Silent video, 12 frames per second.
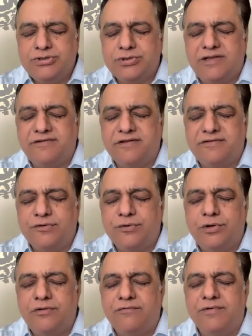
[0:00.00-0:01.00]
so as a
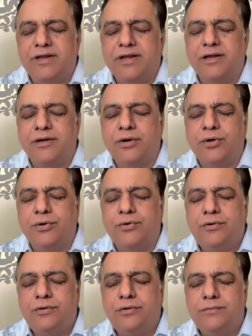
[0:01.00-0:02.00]
soul we can grow